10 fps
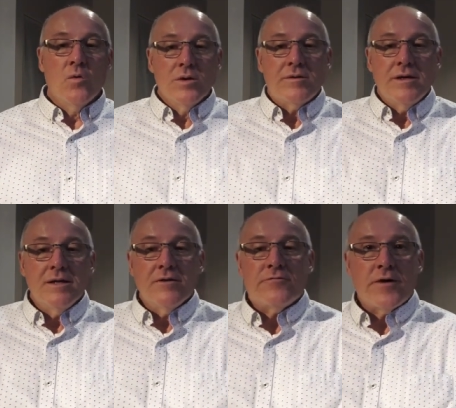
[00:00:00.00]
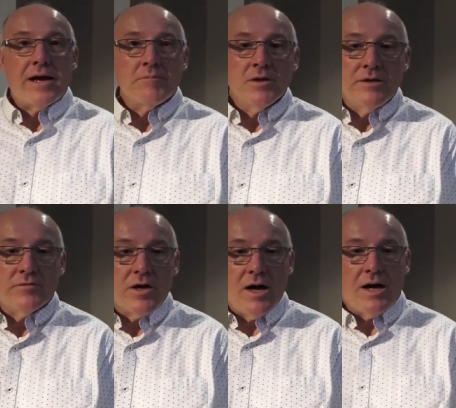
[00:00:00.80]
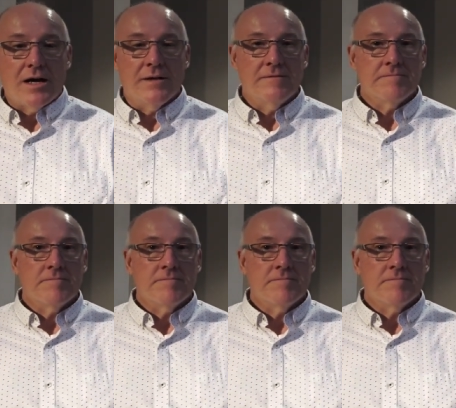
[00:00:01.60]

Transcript: within the family of God.